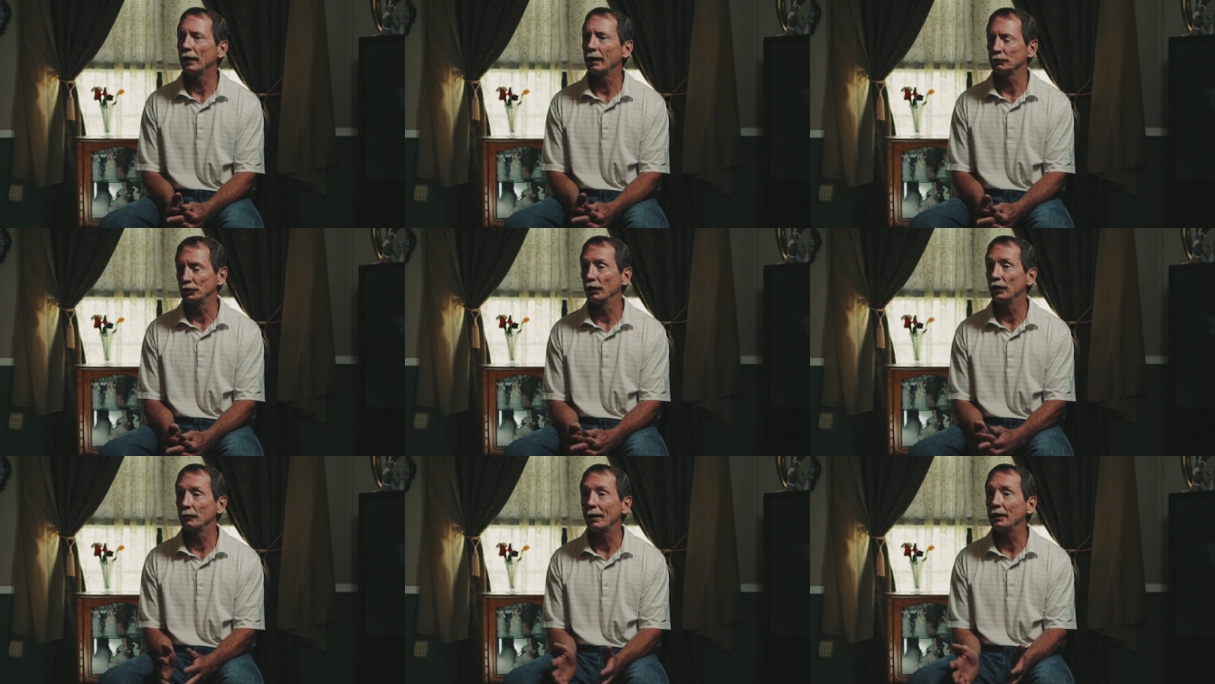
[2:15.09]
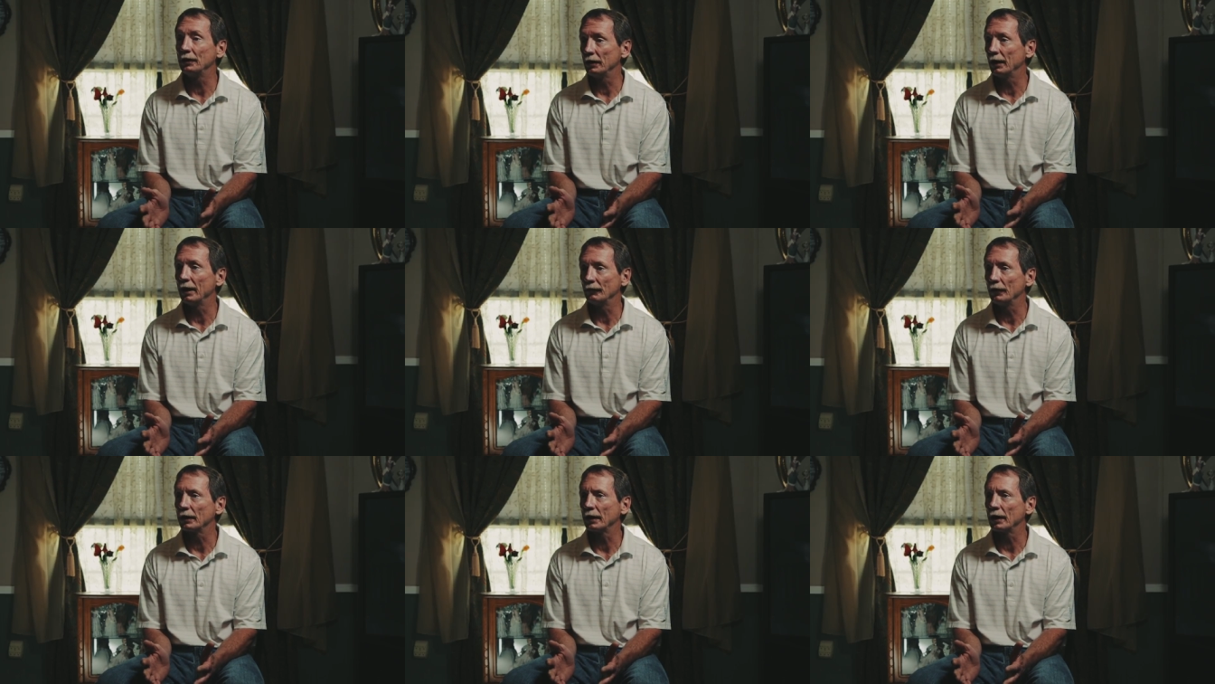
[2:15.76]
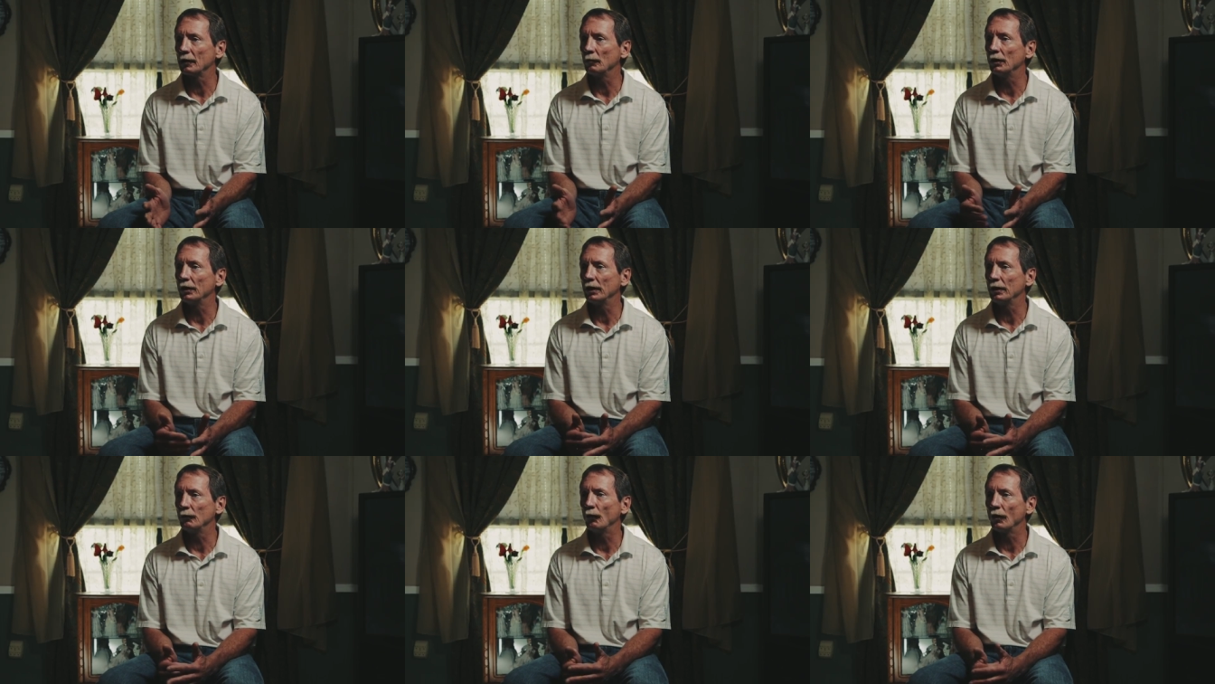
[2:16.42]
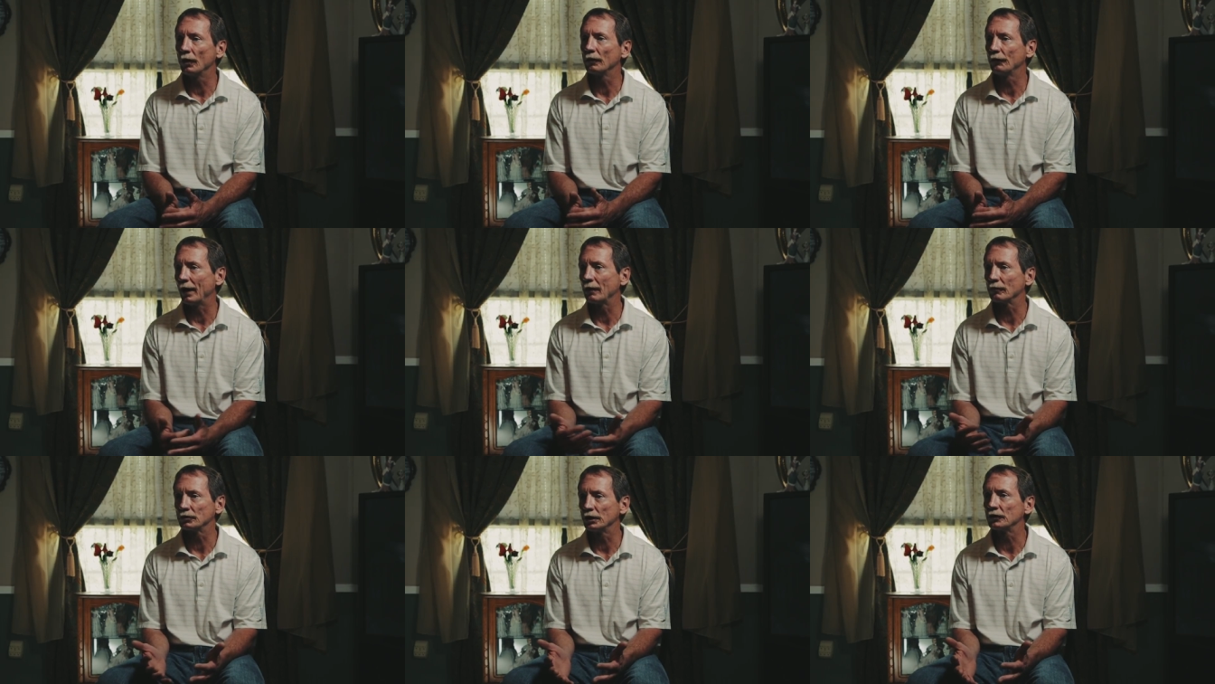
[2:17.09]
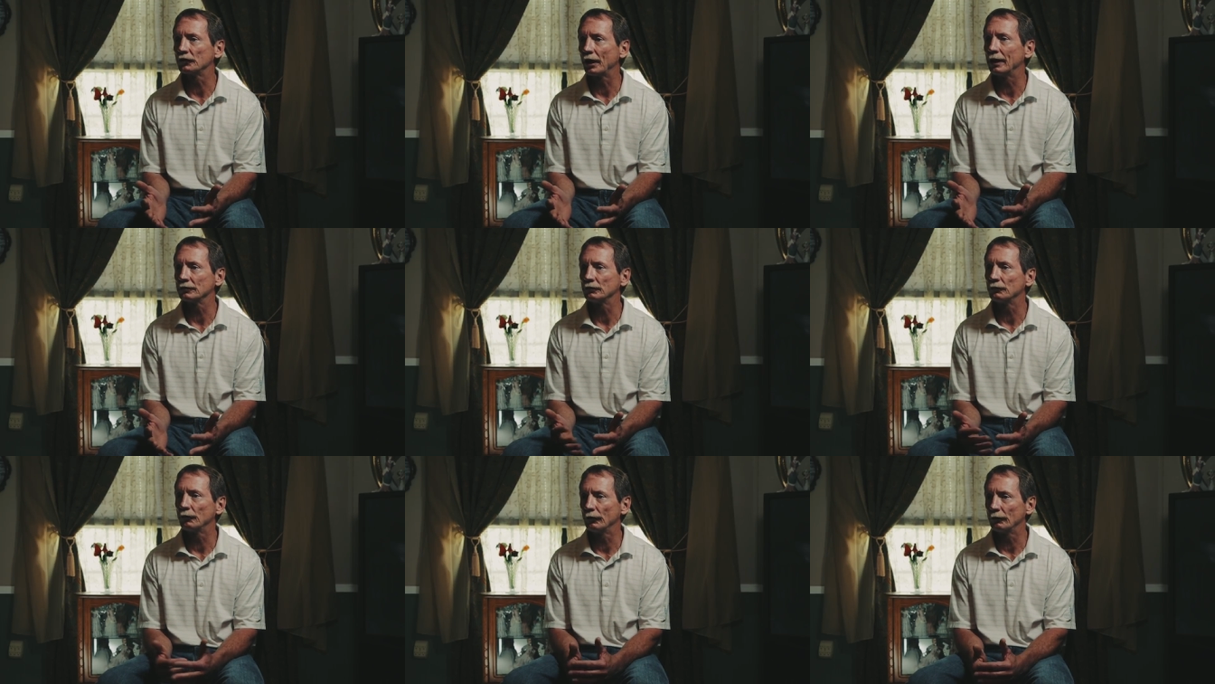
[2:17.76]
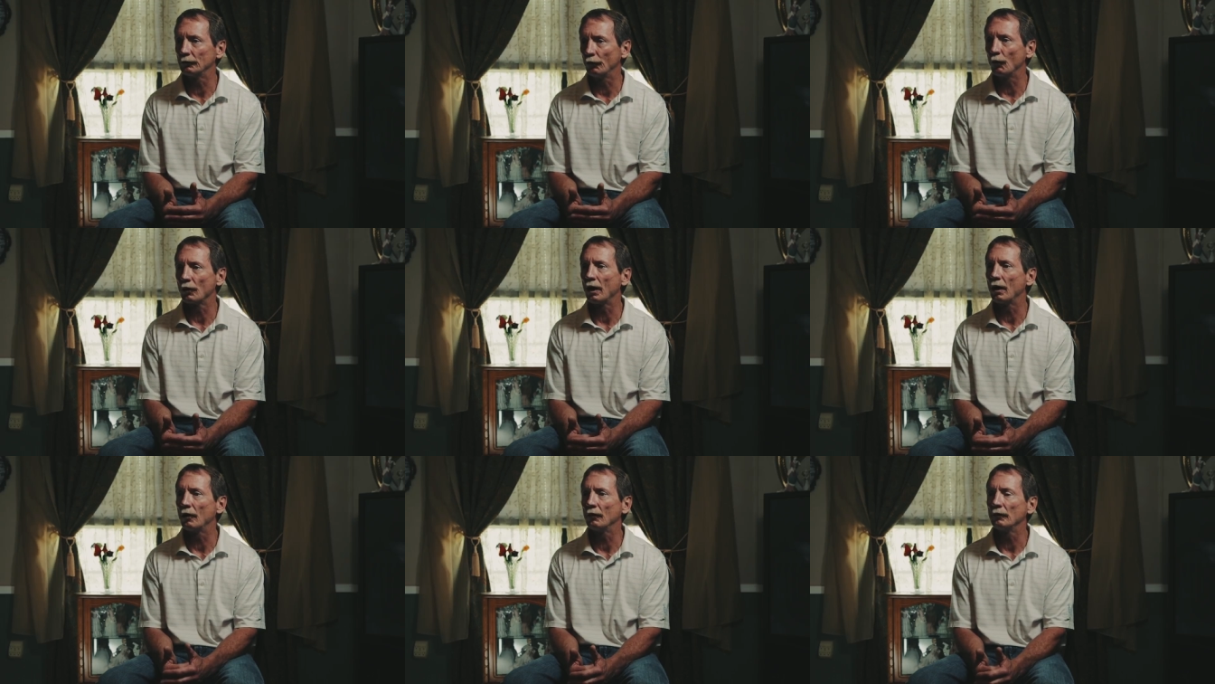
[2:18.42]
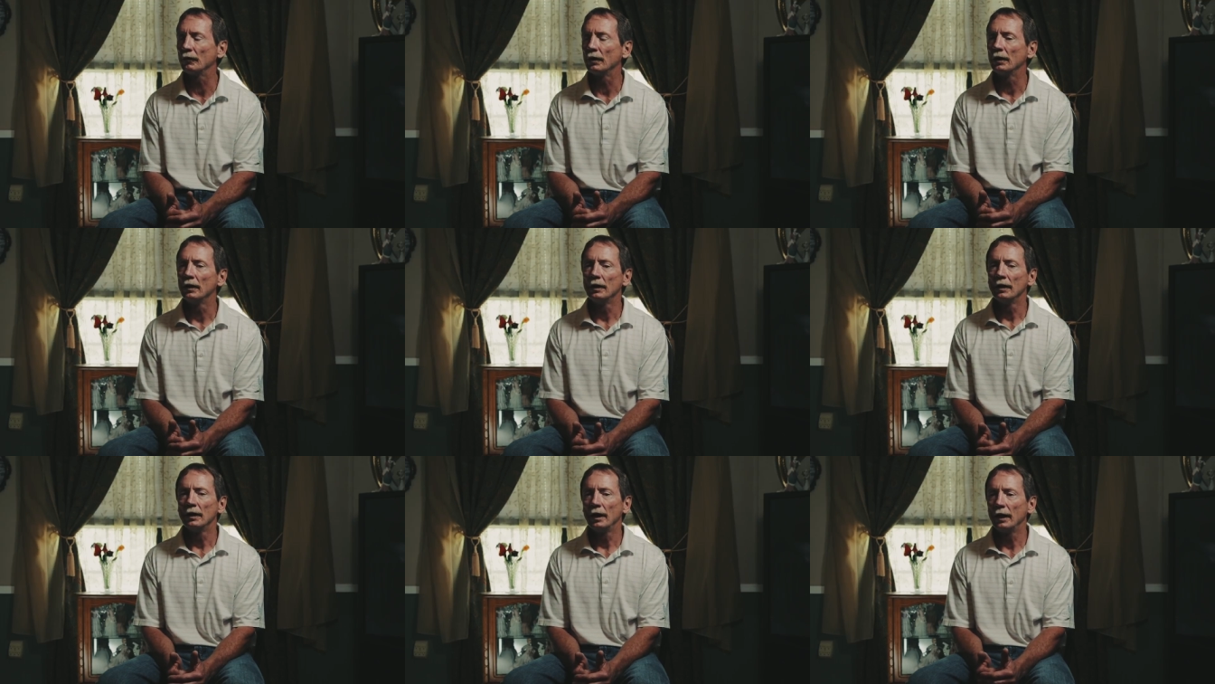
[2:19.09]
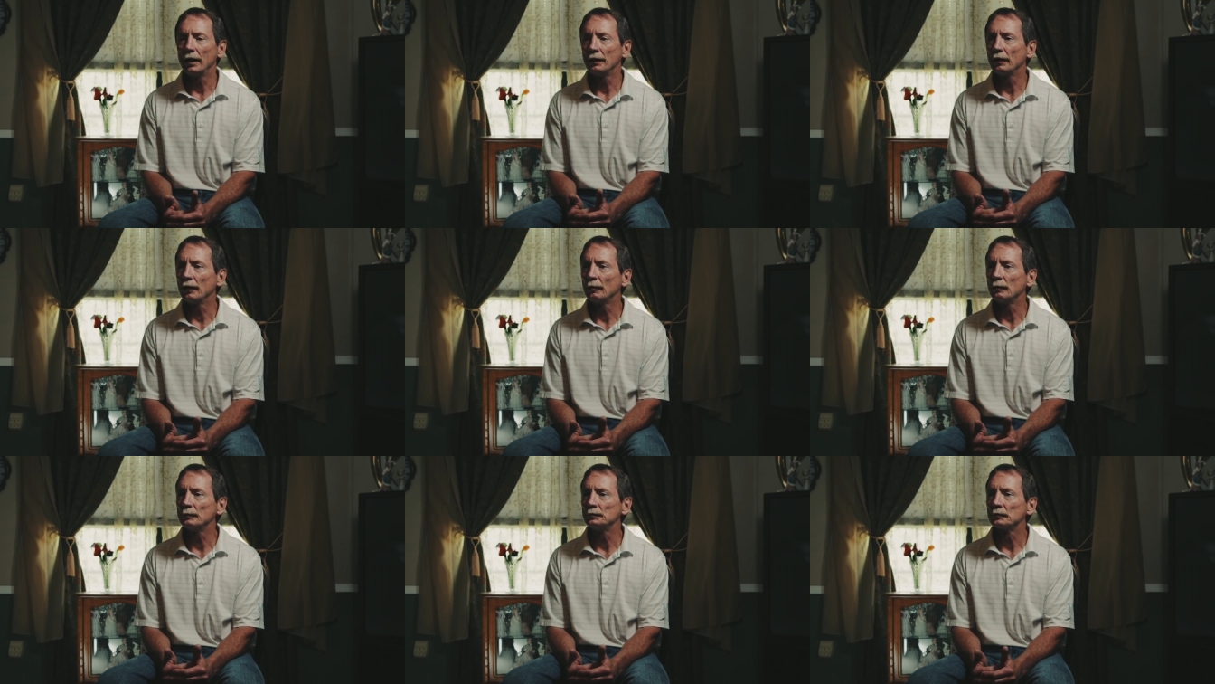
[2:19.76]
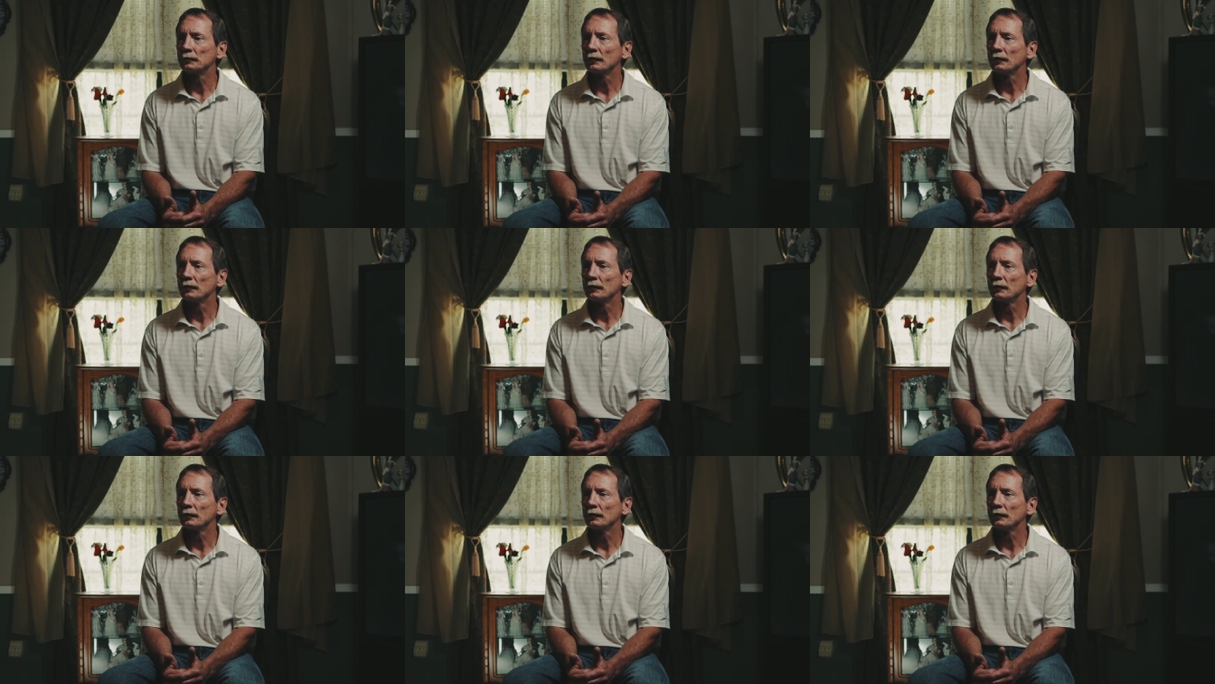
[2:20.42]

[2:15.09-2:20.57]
I was telling him I didn't have that kind of money. He wanted five or six thousand for it all, and um,